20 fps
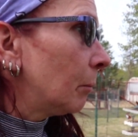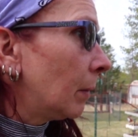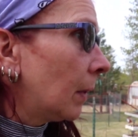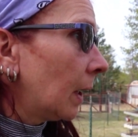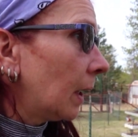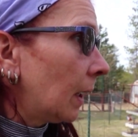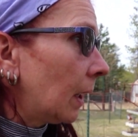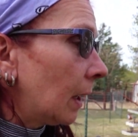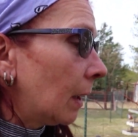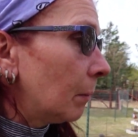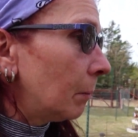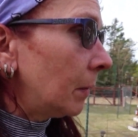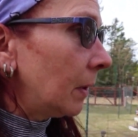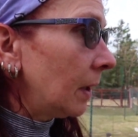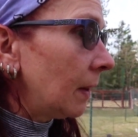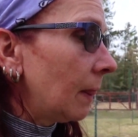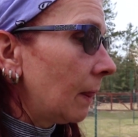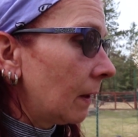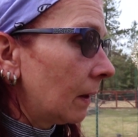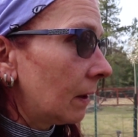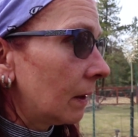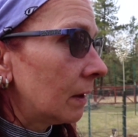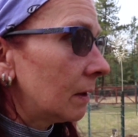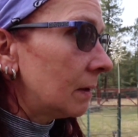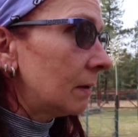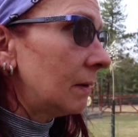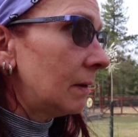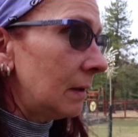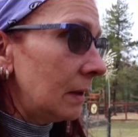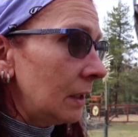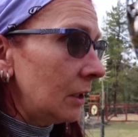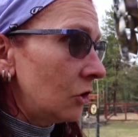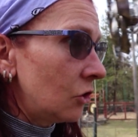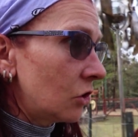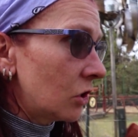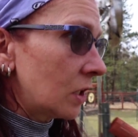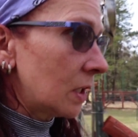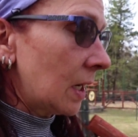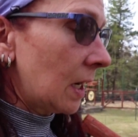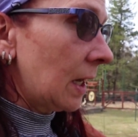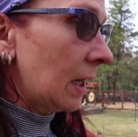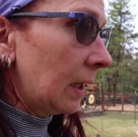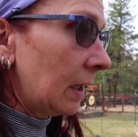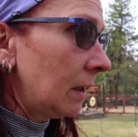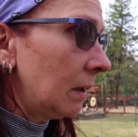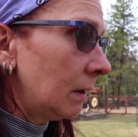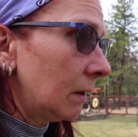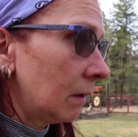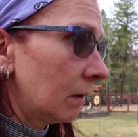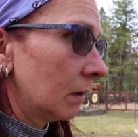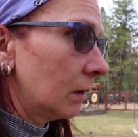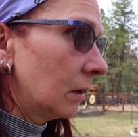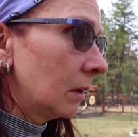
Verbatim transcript: but up in the seed shed,